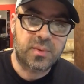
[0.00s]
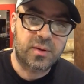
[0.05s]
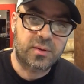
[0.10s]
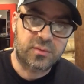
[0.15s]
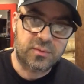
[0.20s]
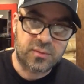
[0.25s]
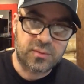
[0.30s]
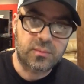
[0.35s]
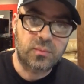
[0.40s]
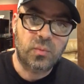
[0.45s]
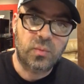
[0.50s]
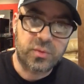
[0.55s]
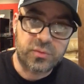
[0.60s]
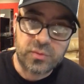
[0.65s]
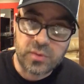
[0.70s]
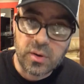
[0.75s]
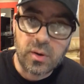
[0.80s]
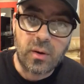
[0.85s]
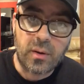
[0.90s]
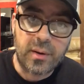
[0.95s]
because once
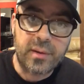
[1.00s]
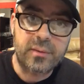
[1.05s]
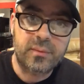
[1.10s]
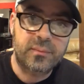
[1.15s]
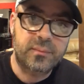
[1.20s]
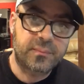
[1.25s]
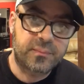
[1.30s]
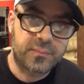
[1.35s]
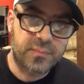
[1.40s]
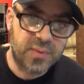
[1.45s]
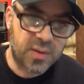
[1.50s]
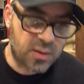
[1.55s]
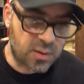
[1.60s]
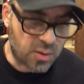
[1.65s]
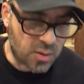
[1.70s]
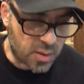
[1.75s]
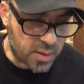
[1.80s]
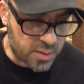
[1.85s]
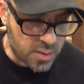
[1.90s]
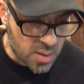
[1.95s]
they're gone, they're
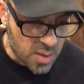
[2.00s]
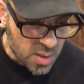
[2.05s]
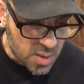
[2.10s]
gone.